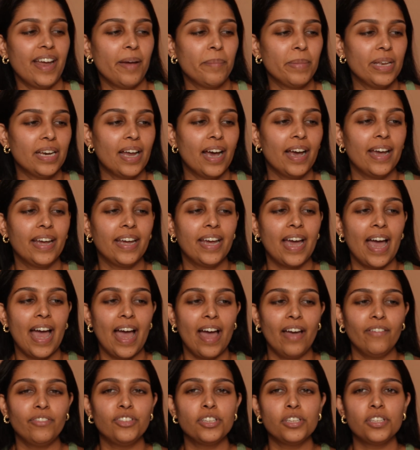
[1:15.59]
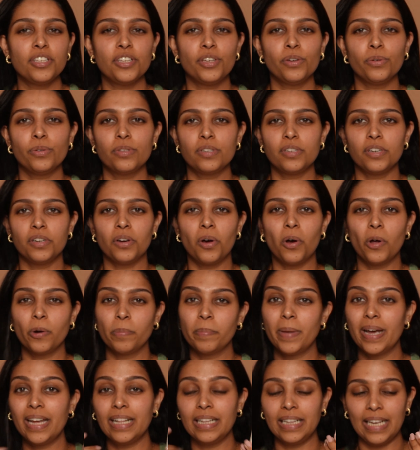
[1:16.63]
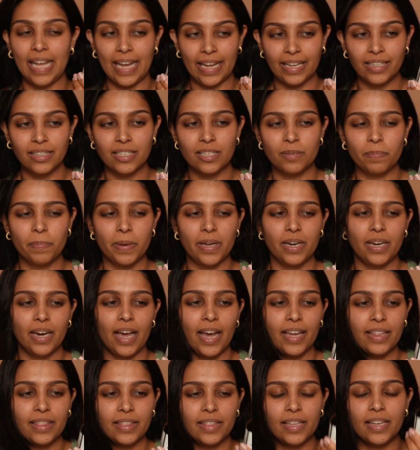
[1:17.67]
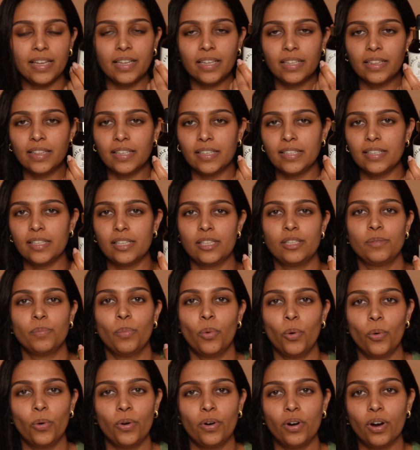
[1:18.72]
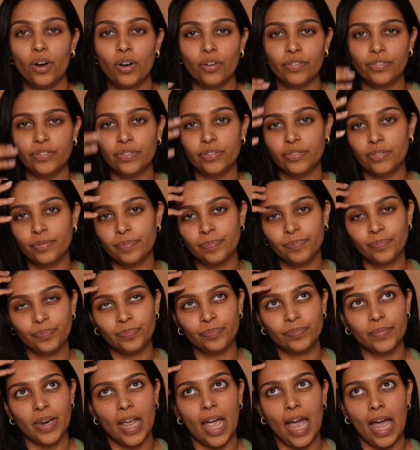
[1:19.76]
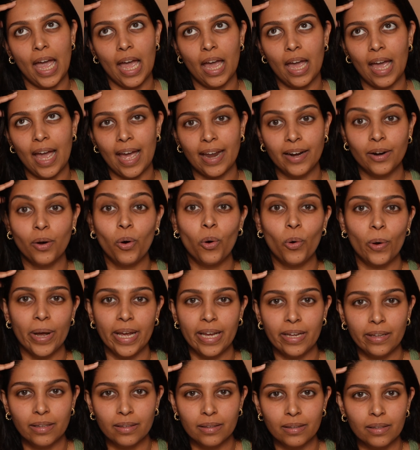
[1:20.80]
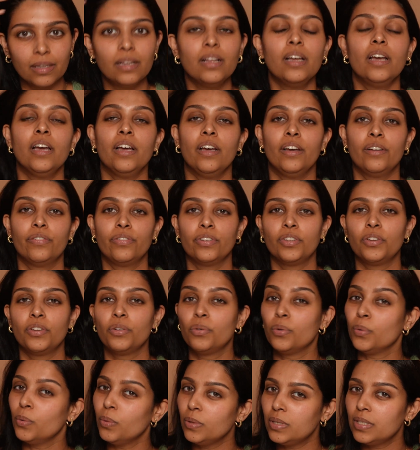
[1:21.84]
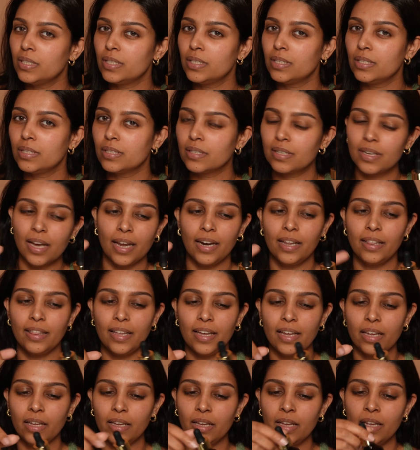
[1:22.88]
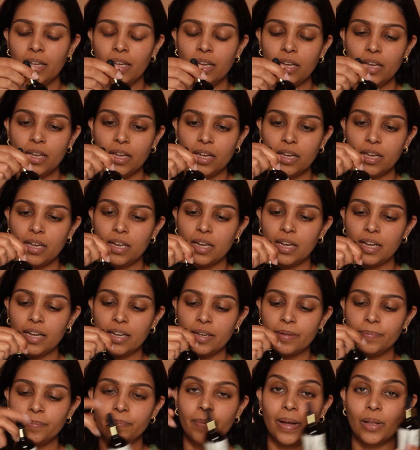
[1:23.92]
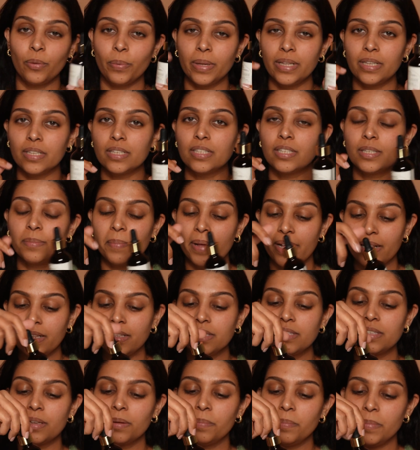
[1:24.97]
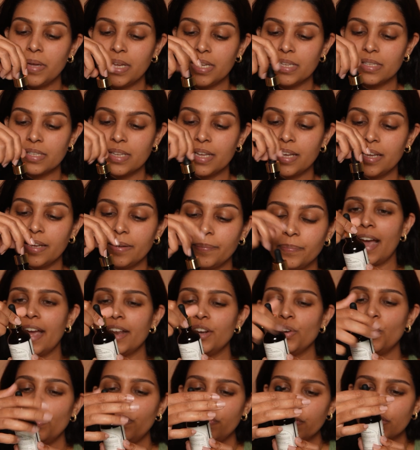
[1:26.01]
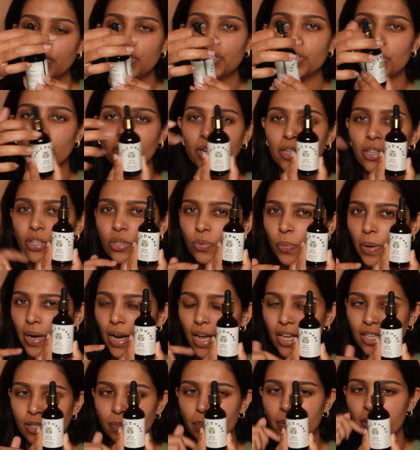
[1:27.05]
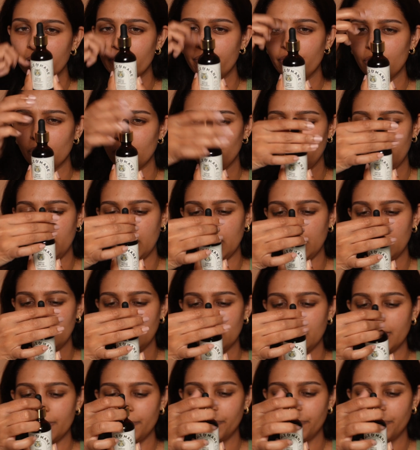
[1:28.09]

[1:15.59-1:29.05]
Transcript: I mean, I have just used it on my lengths, but I think this is more of an oil for the roots kind of thing. By the way, this smells amazing. I know for sure this one has perfume in it.